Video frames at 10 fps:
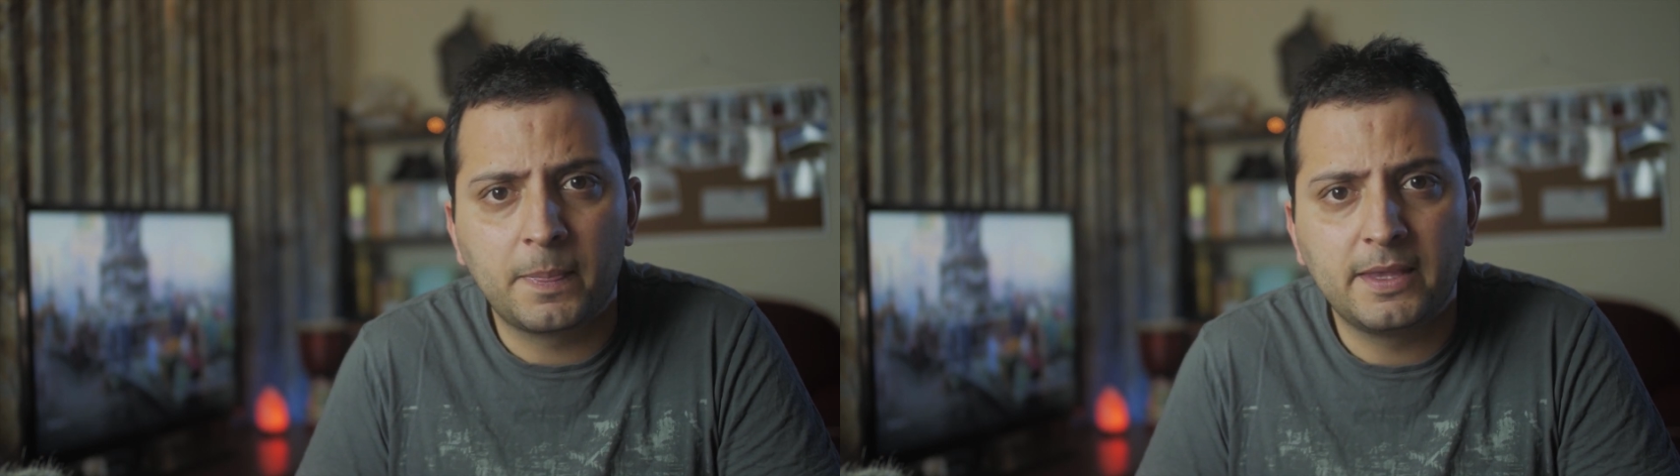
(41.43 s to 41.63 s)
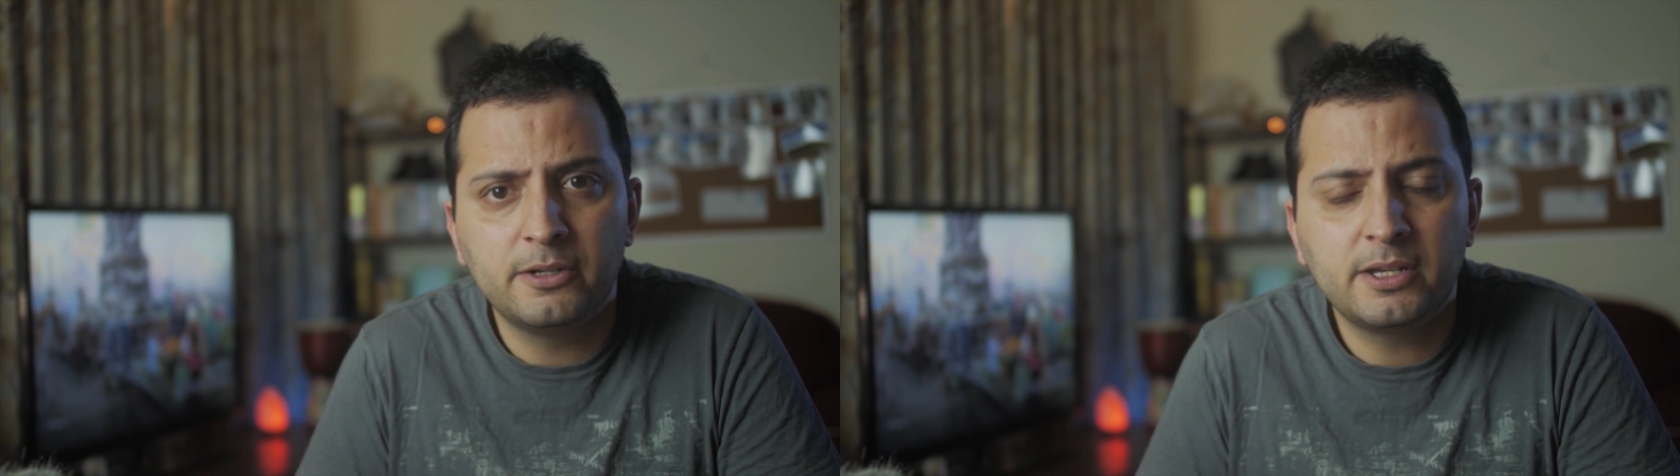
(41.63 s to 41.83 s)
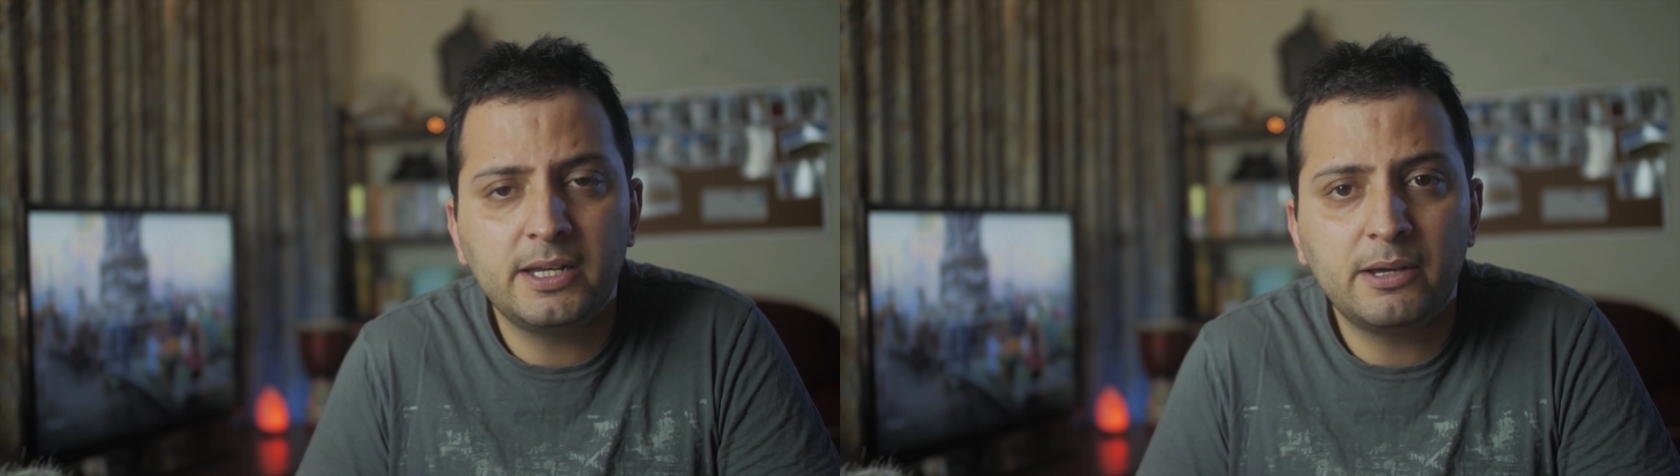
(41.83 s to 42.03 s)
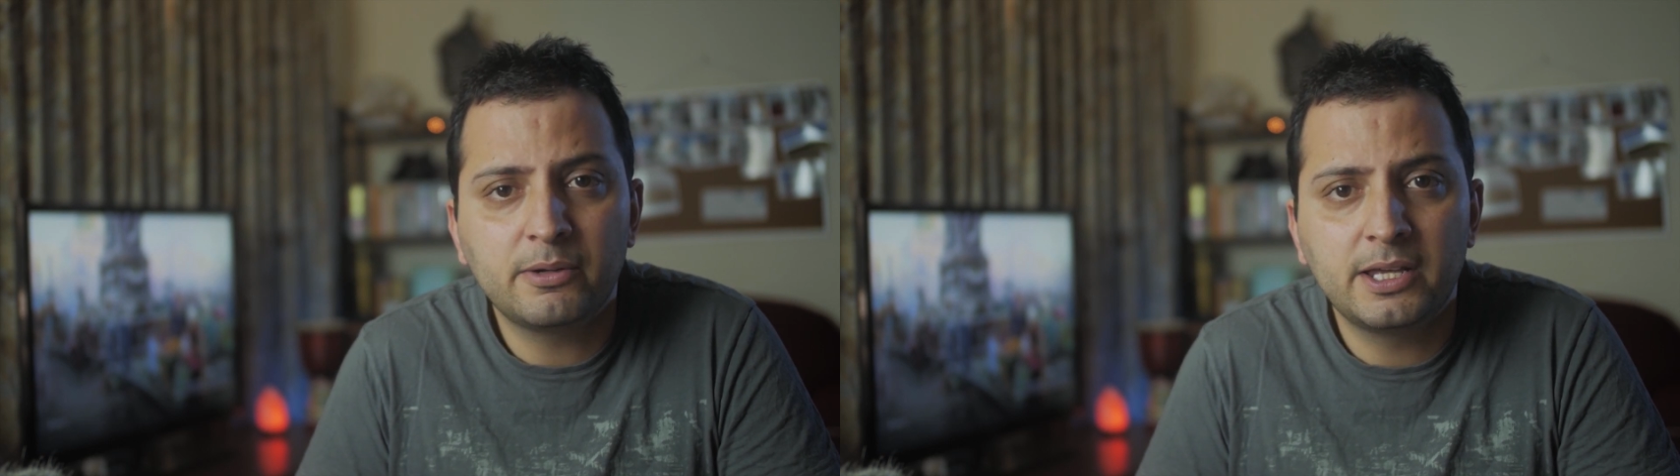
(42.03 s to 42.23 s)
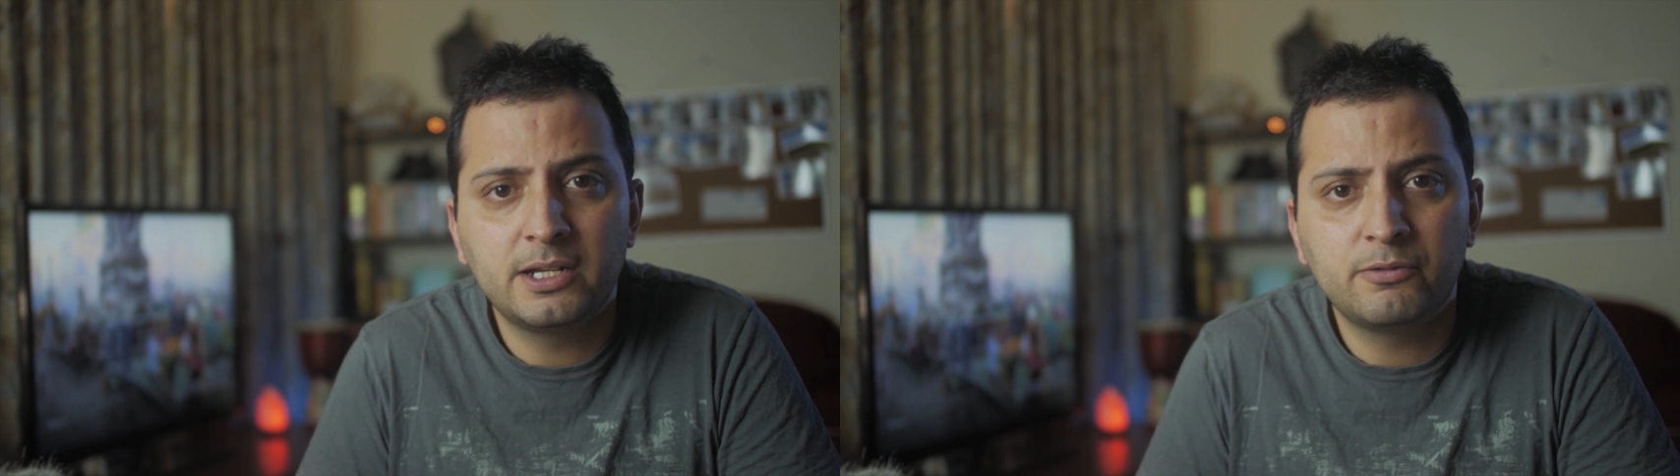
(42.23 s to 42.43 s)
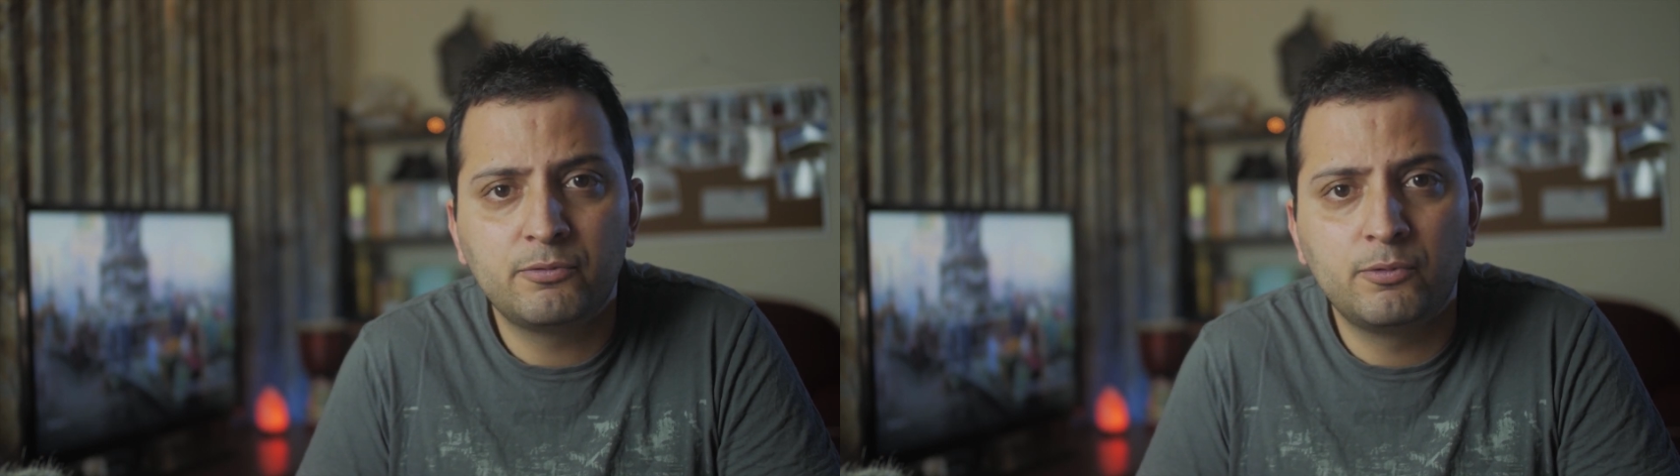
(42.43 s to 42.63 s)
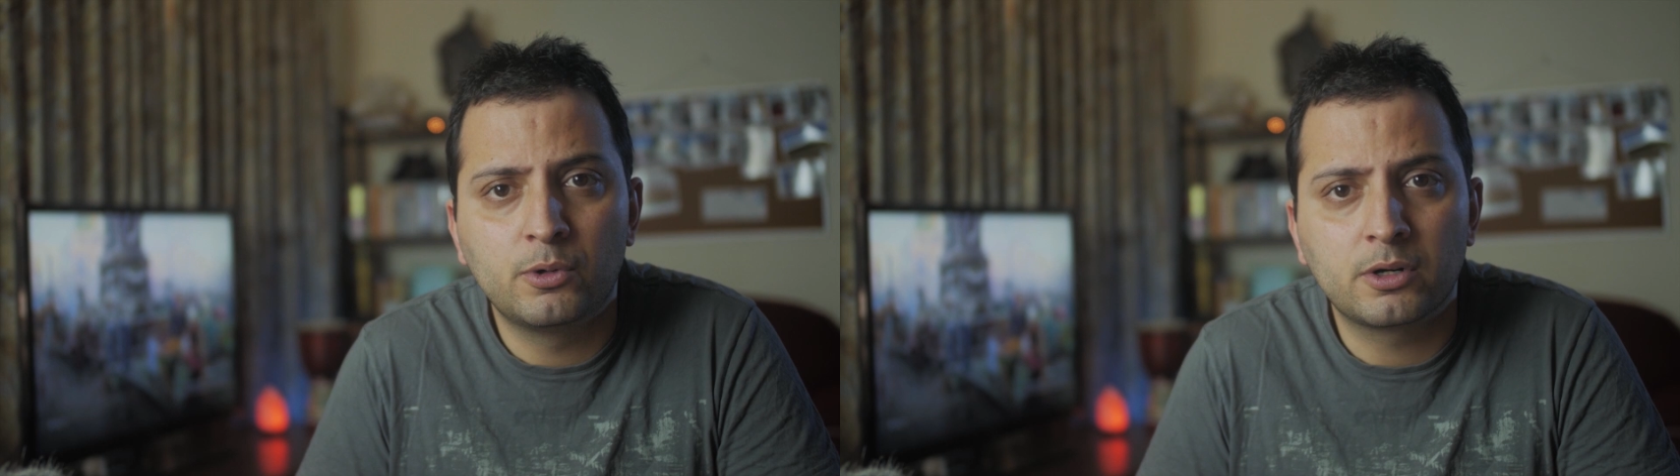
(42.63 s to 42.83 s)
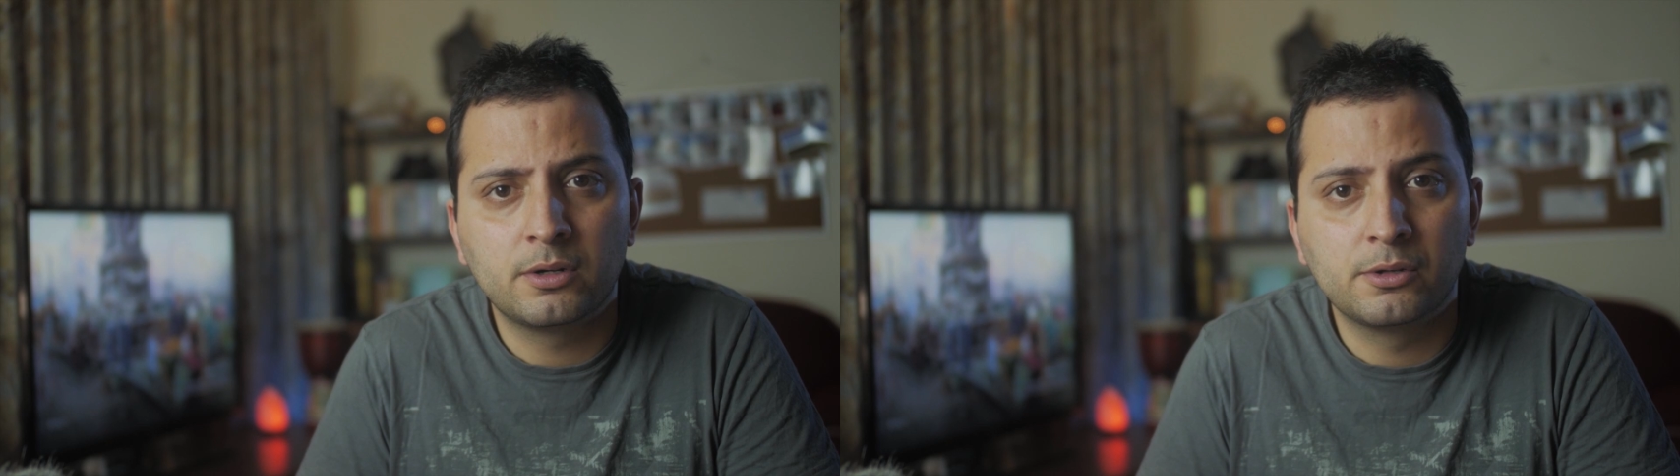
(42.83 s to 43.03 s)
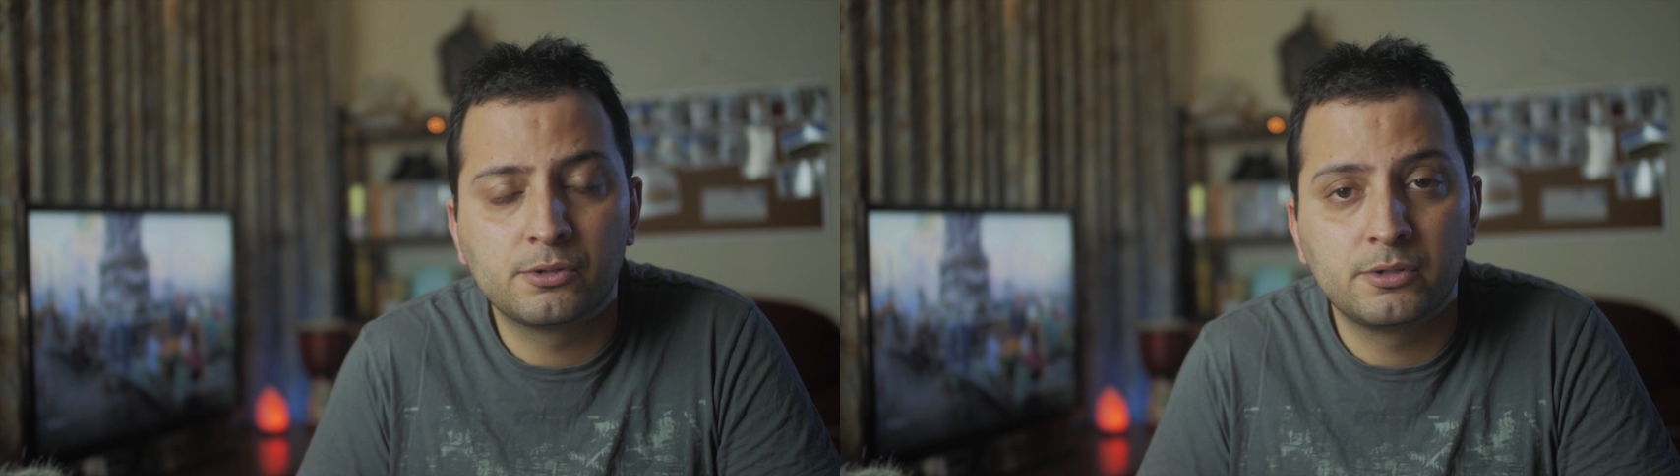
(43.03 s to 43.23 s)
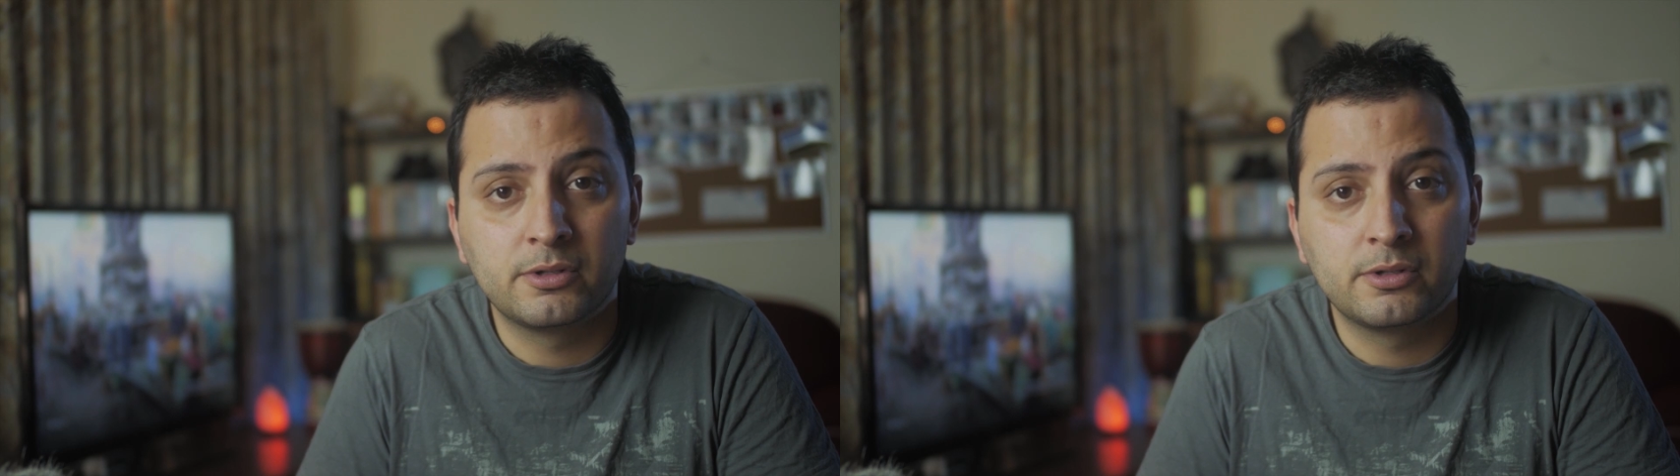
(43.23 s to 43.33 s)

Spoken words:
You can now get it for close